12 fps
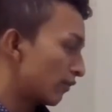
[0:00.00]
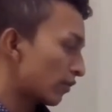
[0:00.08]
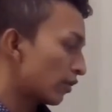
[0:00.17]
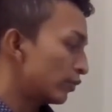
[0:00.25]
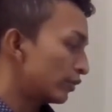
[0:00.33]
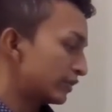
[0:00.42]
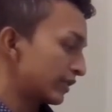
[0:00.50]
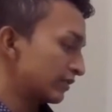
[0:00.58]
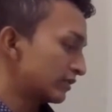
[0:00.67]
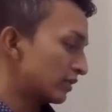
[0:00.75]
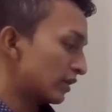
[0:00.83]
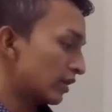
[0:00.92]
of
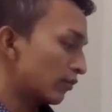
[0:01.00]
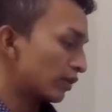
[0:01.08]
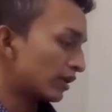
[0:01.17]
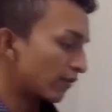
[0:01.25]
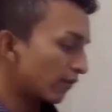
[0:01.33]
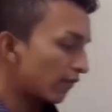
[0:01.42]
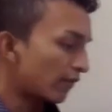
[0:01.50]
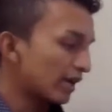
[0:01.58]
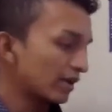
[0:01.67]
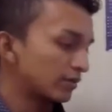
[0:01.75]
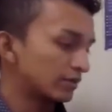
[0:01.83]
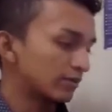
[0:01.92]
competence, and we can
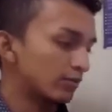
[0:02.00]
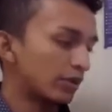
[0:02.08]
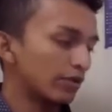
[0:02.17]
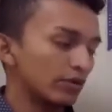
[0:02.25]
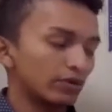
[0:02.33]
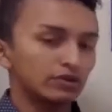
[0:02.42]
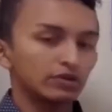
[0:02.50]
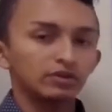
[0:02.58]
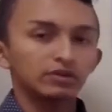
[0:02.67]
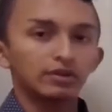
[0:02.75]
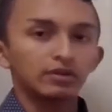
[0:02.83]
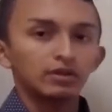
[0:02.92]
find
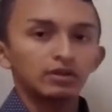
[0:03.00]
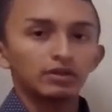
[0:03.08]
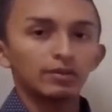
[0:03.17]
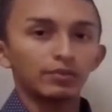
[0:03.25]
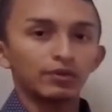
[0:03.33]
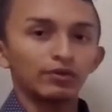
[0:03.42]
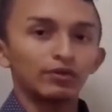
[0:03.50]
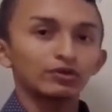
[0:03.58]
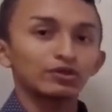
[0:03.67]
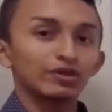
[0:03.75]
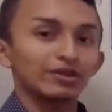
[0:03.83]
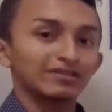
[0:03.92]
production. The
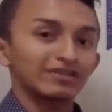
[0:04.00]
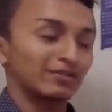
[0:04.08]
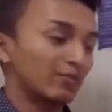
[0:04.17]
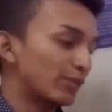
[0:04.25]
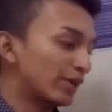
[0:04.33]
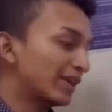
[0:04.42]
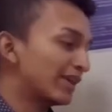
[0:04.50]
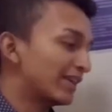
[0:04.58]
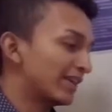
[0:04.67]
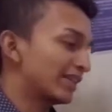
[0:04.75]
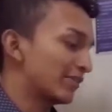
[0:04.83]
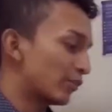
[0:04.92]
production is
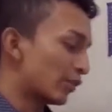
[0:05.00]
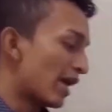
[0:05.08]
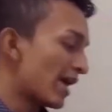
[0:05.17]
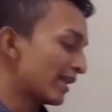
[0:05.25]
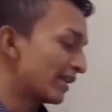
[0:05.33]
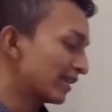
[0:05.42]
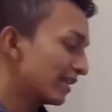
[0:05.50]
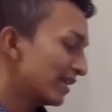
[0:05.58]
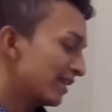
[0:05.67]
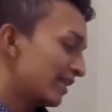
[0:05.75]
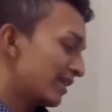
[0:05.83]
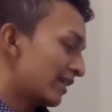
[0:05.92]
speaking and
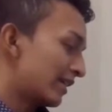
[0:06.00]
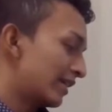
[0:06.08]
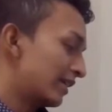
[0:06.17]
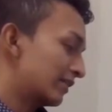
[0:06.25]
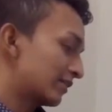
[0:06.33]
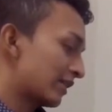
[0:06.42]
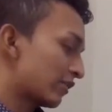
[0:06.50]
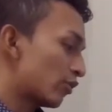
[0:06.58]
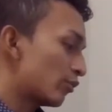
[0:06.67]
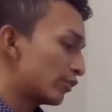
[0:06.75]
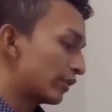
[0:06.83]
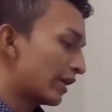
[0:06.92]
writing, and
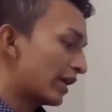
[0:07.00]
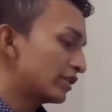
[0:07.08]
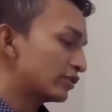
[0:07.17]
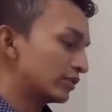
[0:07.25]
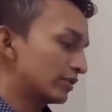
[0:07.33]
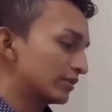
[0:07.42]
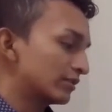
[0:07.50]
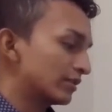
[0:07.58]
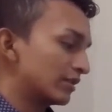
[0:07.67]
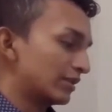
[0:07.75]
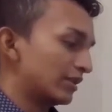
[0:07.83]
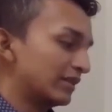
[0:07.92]
the comprehension
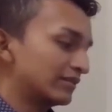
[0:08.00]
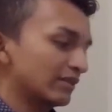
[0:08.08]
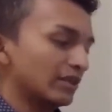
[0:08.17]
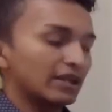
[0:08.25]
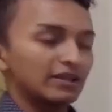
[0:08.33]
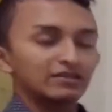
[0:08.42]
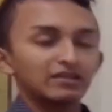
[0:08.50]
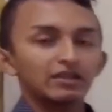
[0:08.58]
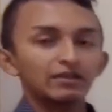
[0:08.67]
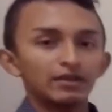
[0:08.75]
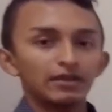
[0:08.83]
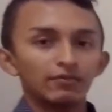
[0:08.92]
is
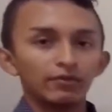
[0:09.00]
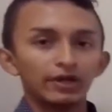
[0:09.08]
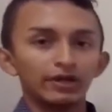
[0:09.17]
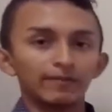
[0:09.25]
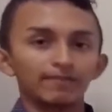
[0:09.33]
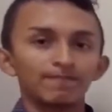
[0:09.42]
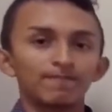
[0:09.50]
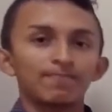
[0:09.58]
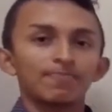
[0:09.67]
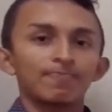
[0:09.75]
listening and reading.